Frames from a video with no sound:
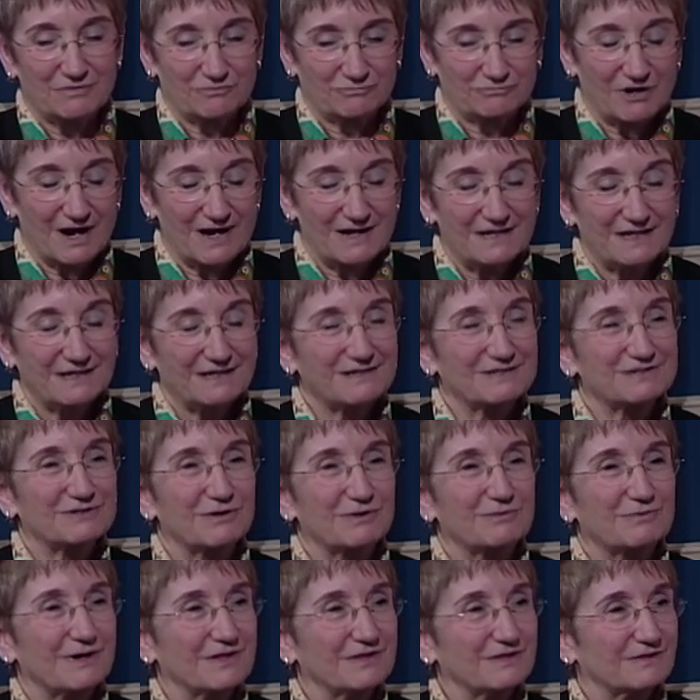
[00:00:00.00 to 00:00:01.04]
writings
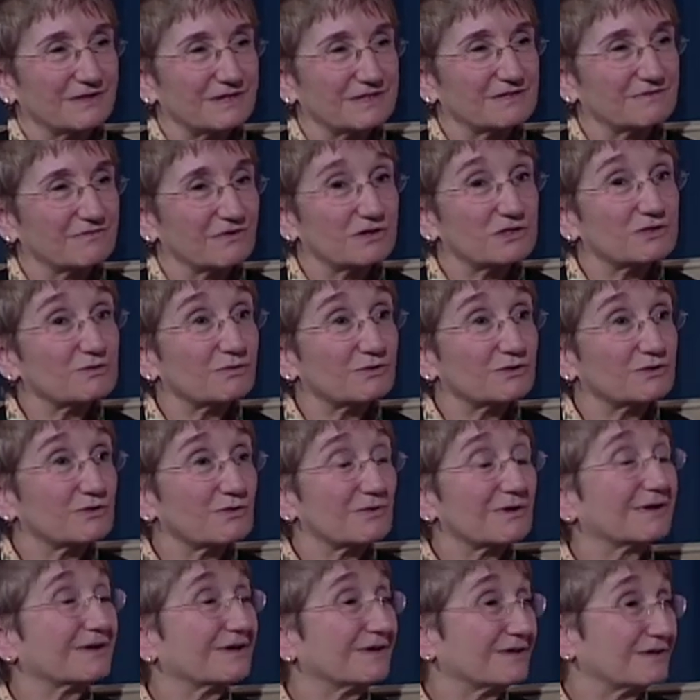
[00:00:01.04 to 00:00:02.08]
or whether it's virtual
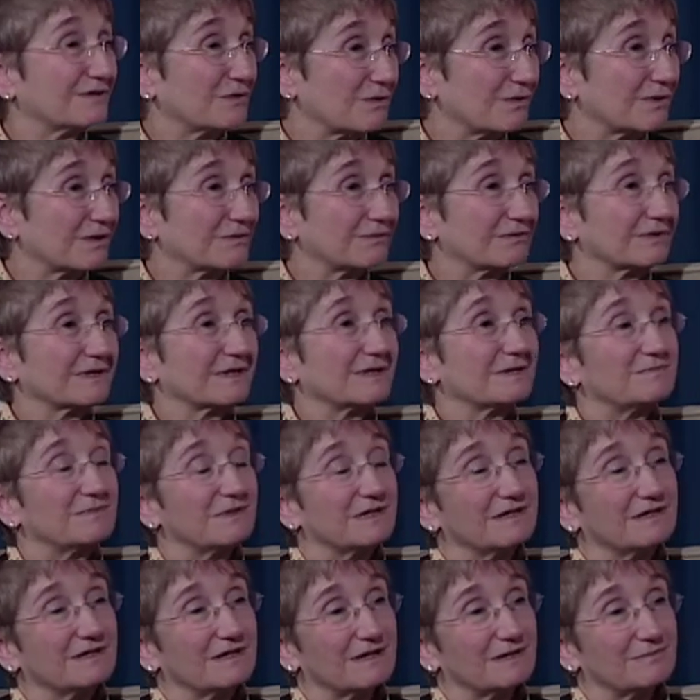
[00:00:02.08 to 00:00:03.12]
tour it, or really
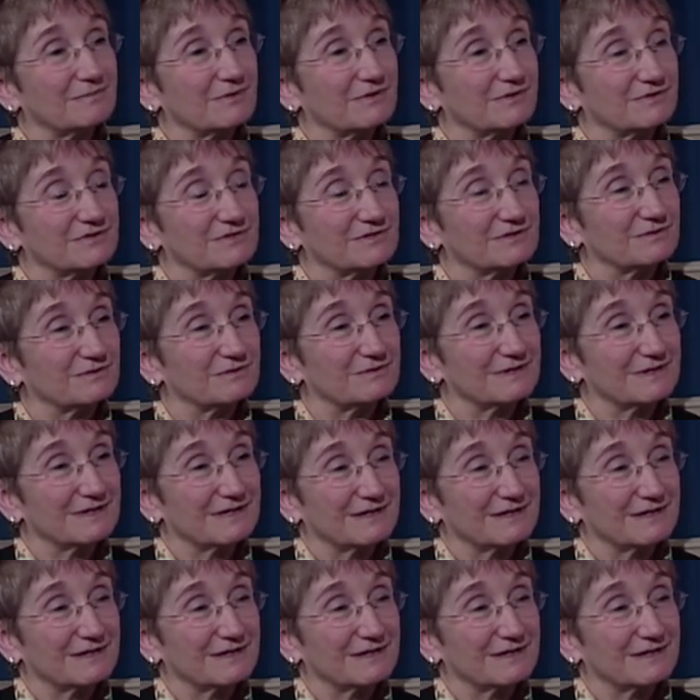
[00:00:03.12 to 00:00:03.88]
being able to